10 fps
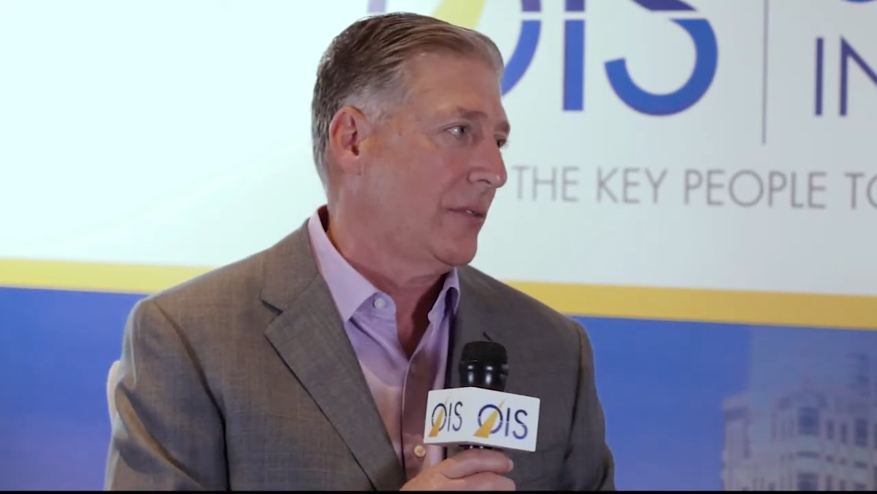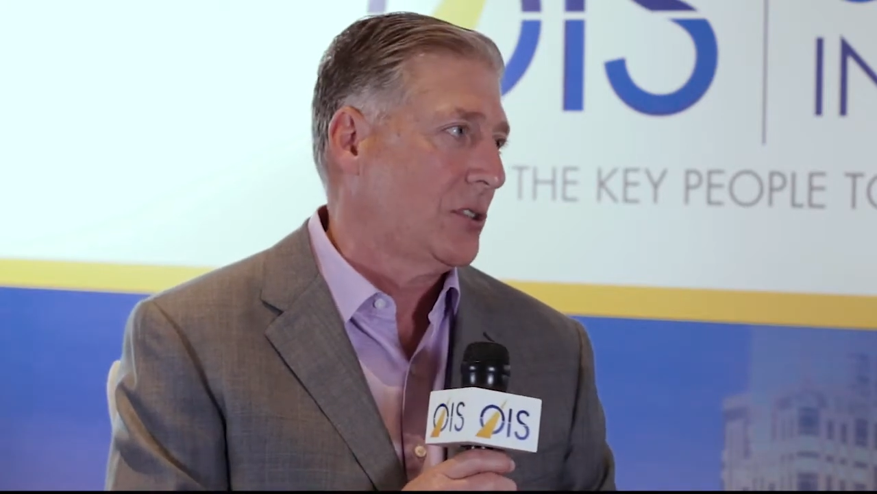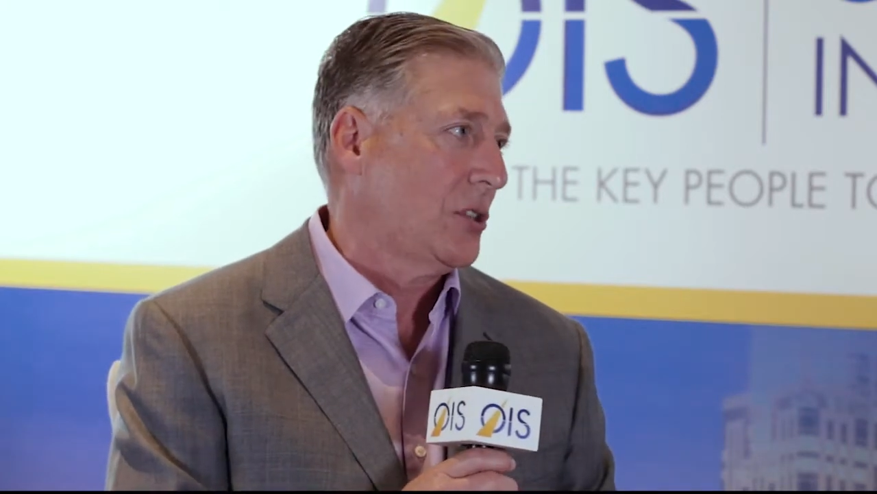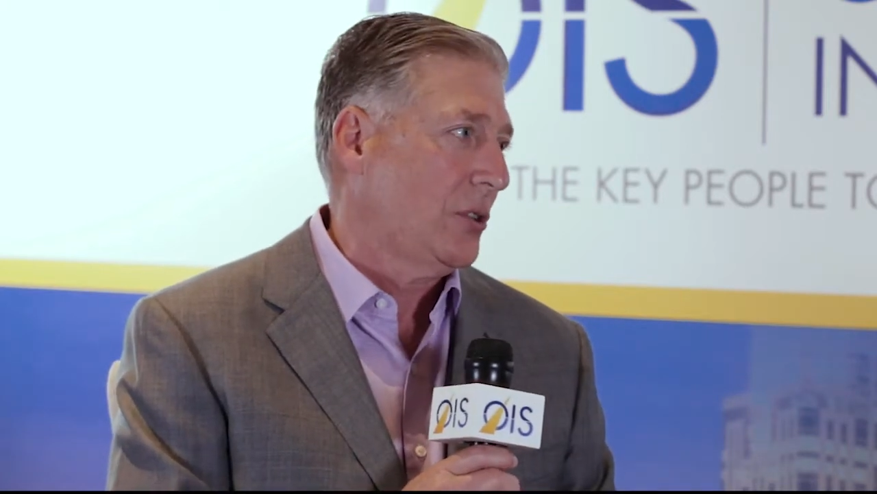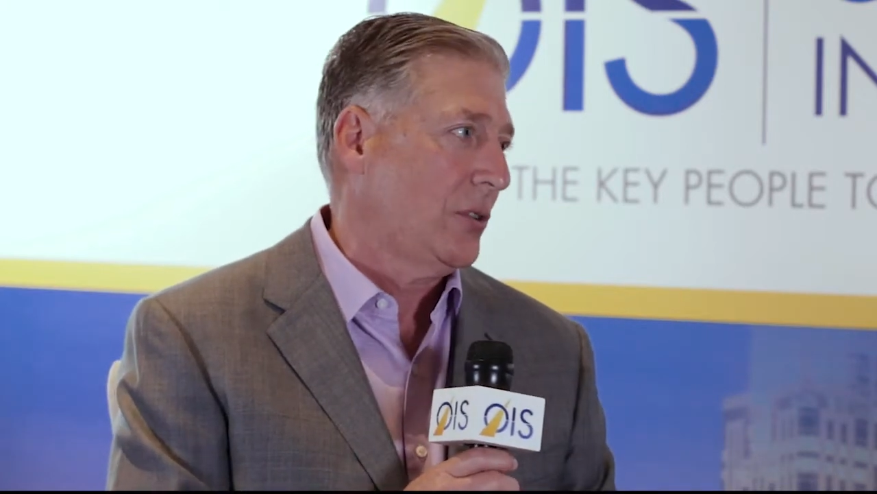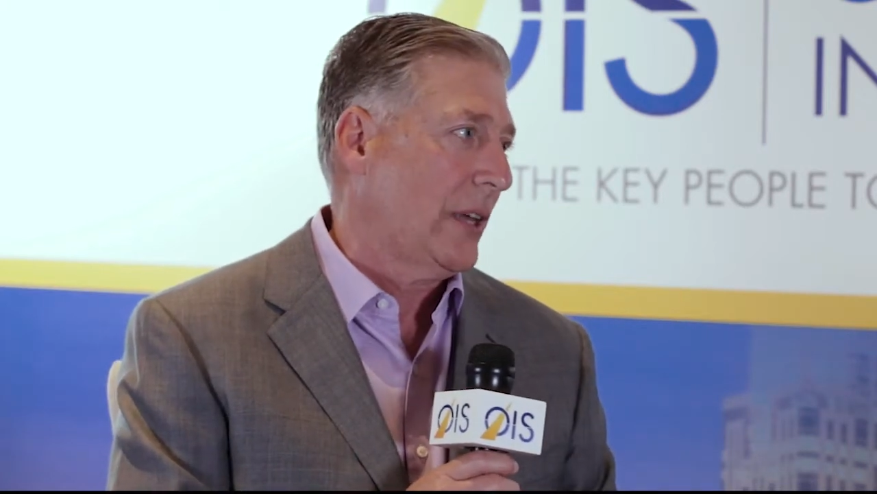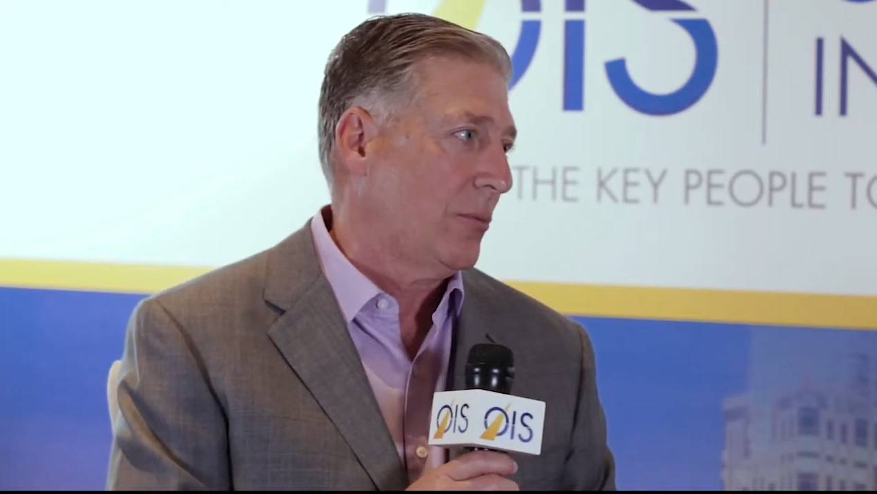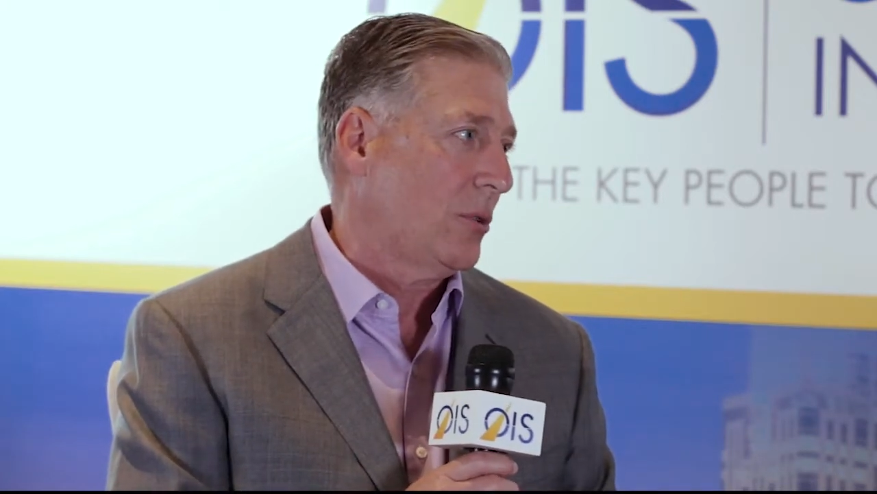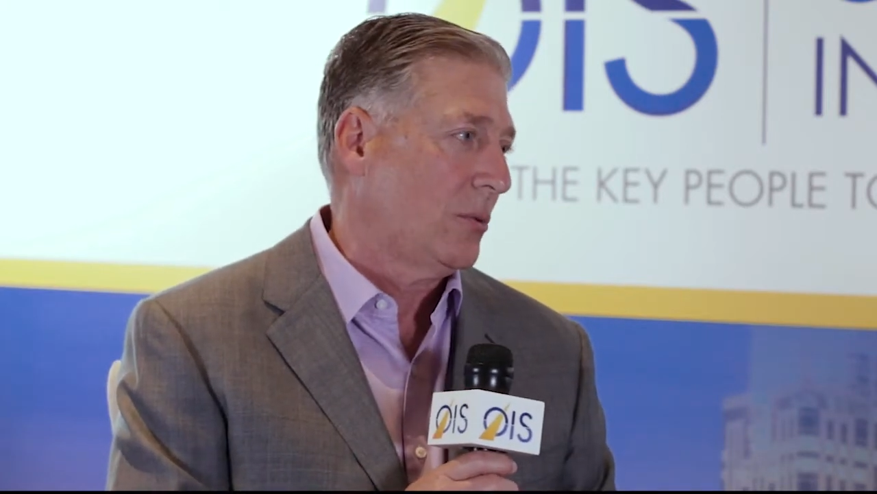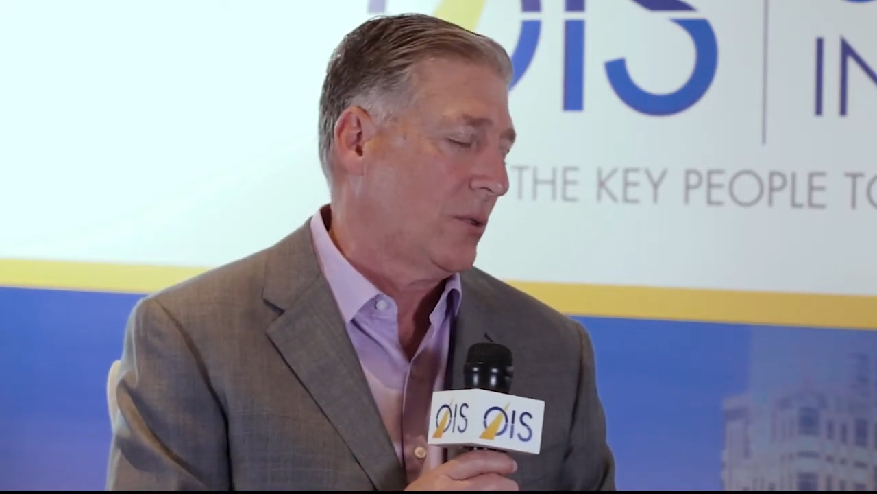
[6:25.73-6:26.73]
of the two
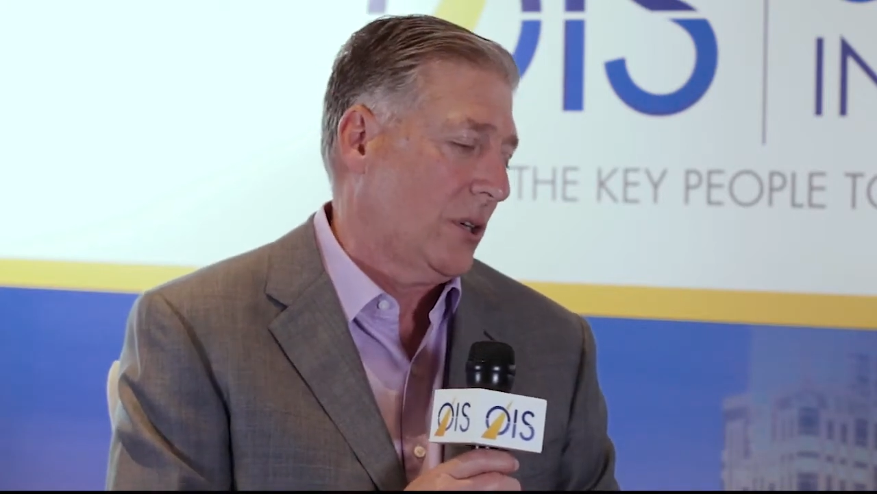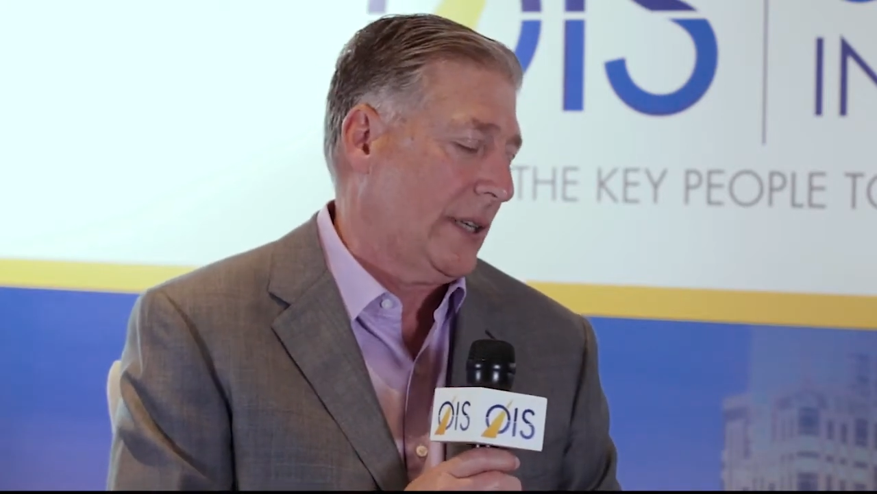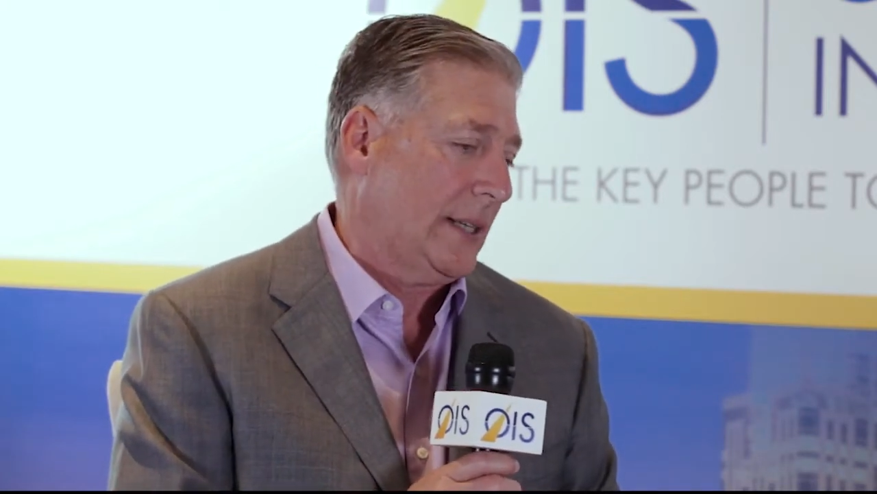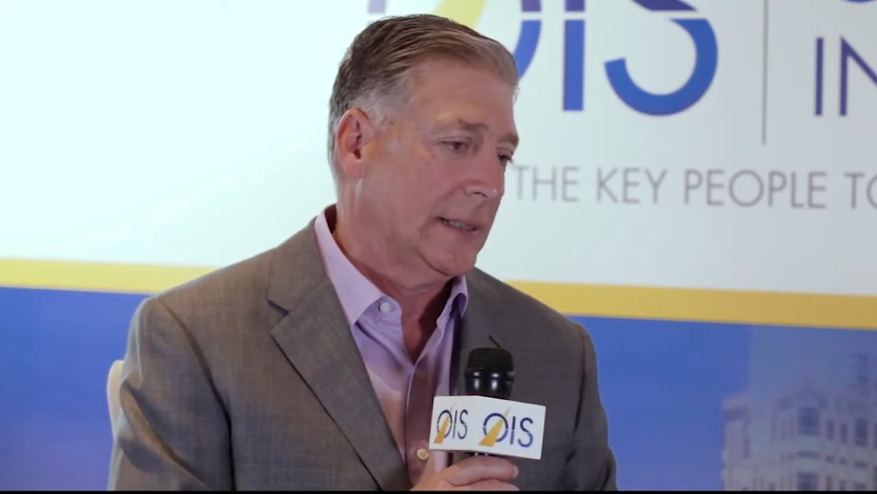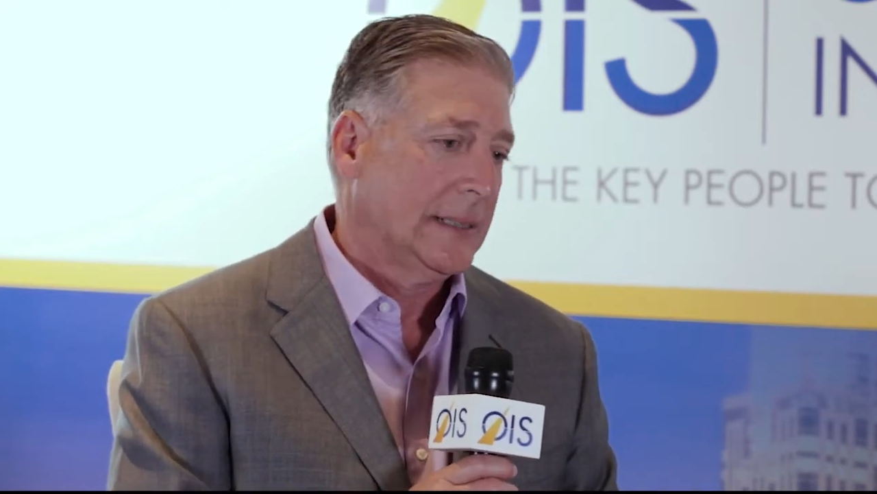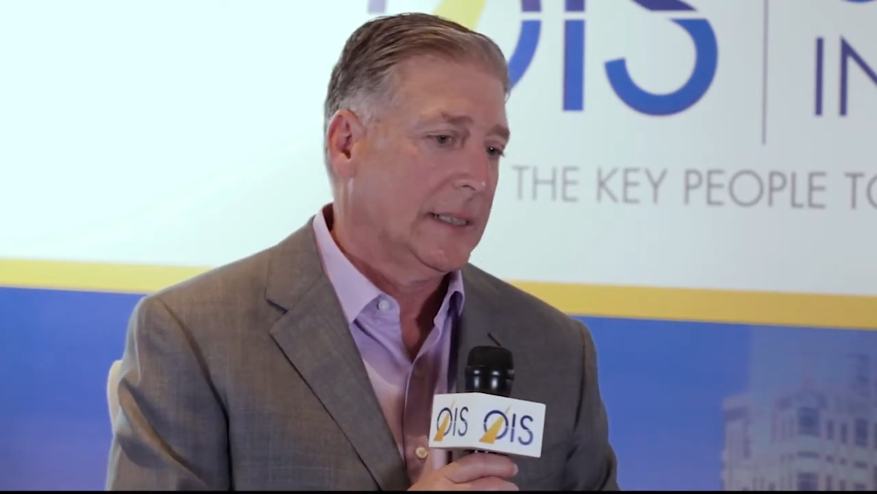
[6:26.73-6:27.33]
that will really,